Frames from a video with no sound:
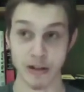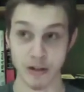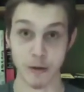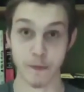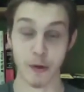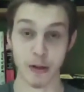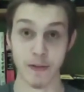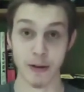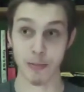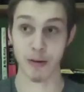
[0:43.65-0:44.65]
adult fully
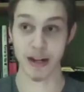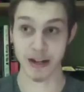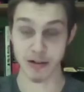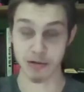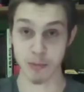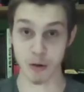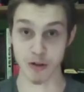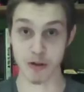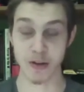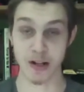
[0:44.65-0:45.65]
developed brain into a more
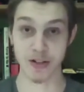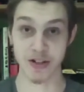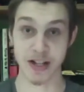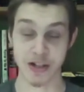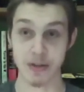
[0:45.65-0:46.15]
juvenile state.